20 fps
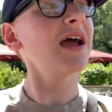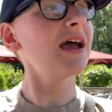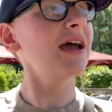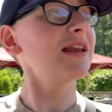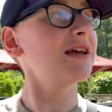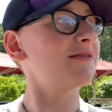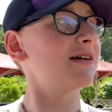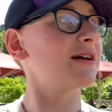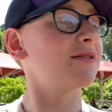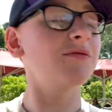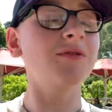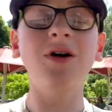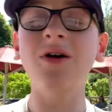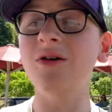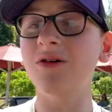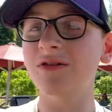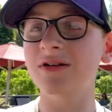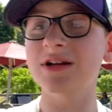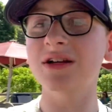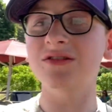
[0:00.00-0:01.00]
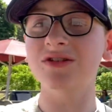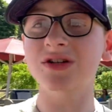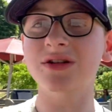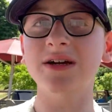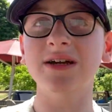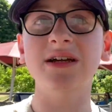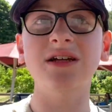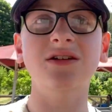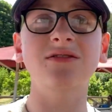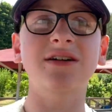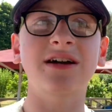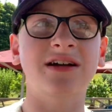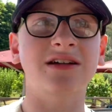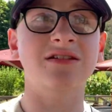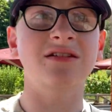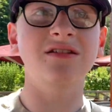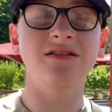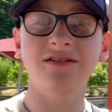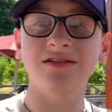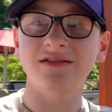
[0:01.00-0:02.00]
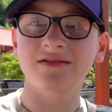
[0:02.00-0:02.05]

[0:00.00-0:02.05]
Anyway, we're already on Trekking Tractors